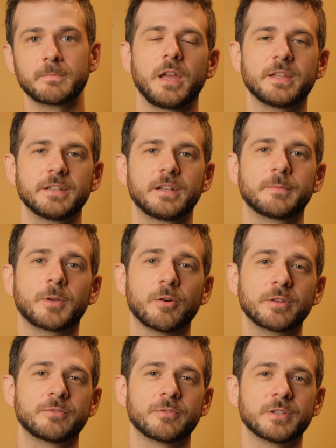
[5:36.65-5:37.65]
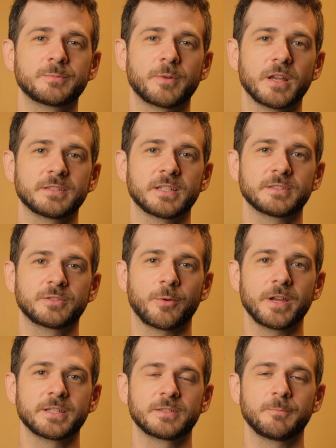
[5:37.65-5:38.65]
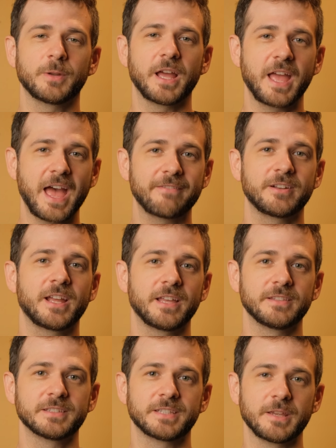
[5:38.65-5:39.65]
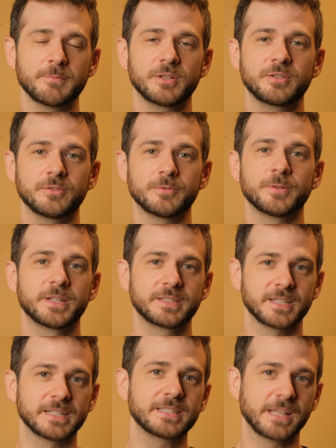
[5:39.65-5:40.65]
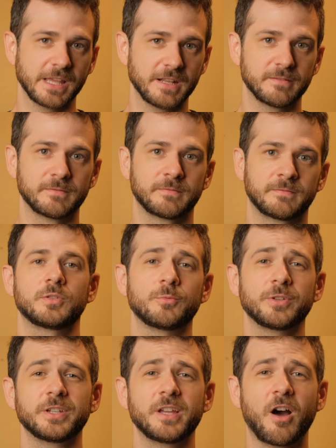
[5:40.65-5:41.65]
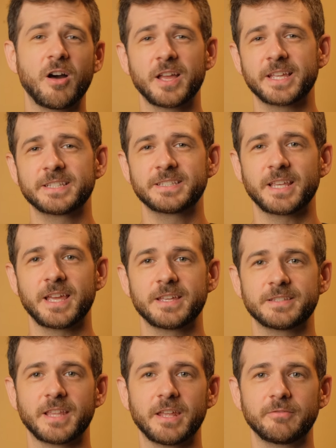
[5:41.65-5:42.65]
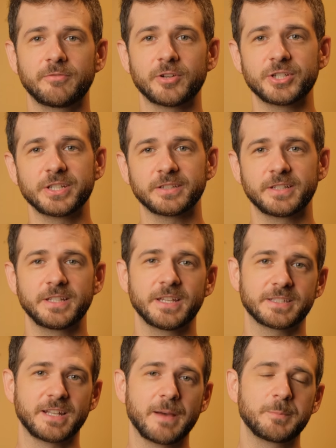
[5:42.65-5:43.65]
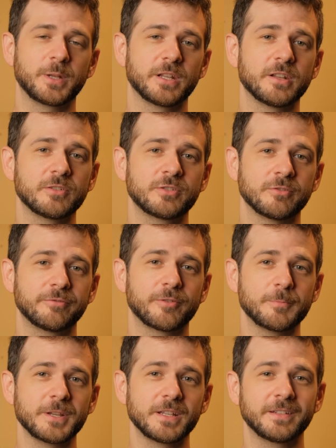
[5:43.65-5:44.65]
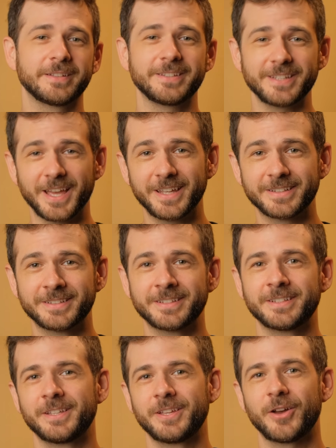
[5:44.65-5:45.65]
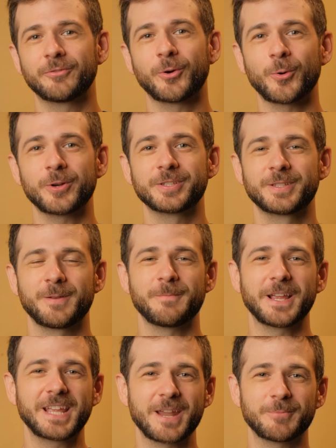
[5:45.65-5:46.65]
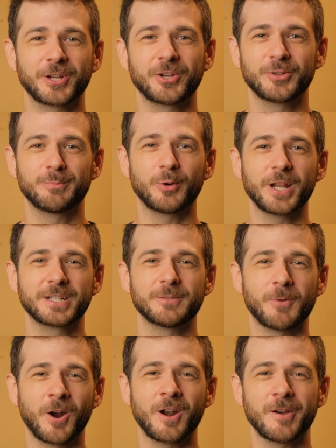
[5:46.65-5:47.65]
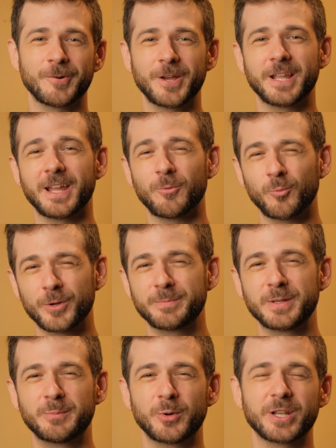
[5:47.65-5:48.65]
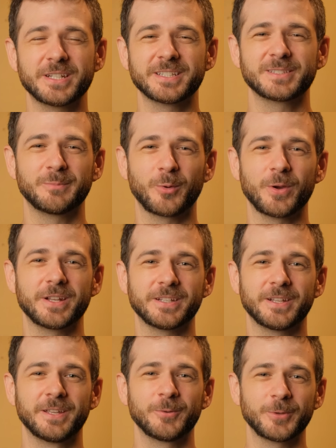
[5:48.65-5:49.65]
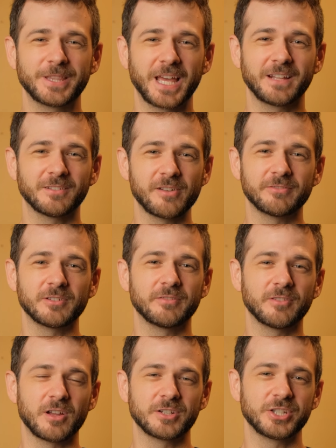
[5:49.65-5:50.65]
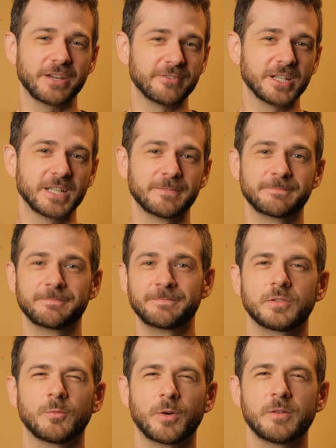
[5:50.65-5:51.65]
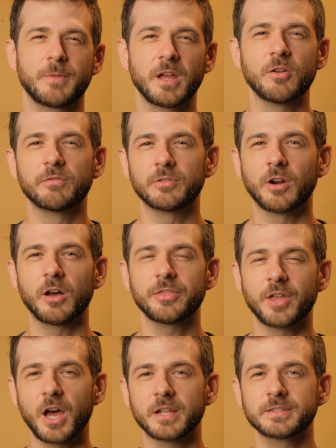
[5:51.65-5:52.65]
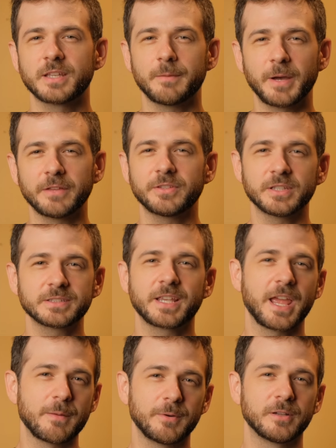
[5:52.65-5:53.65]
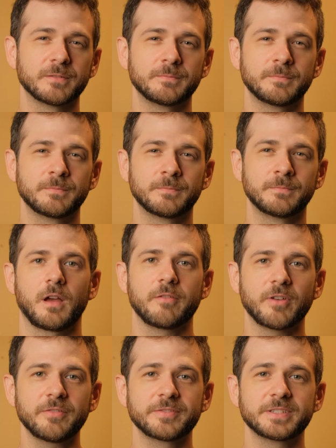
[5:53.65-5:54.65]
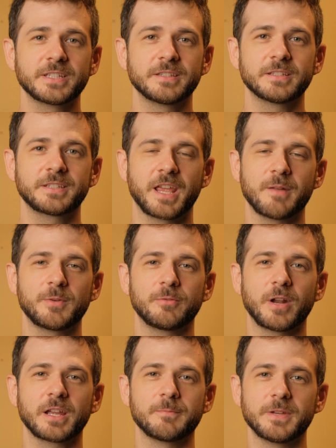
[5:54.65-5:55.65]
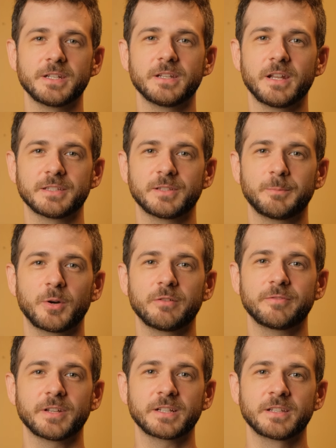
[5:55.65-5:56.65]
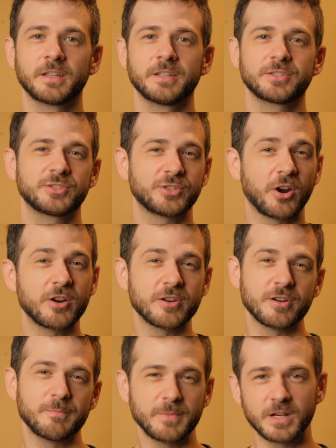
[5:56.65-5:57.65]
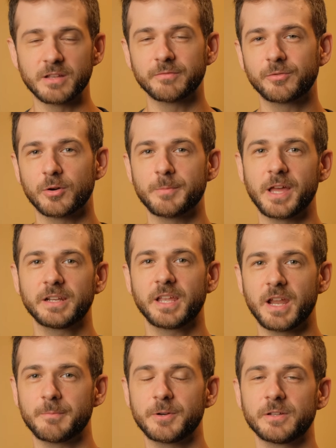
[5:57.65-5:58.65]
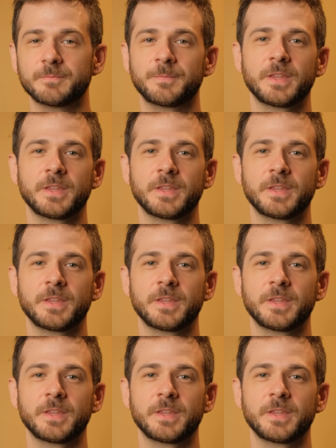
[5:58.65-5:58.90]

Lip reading: I ended up going through this process twice, but I haven't had the same issue since then. So really all I can say is that fragility has not been an issue for me yet. Of course, my camera could break tomorrow and I would be pretty disappointed with that level of longevity. So what are my overall thoughts about this camera? I've often seen this camera recommended as the perfect starter medium format camera.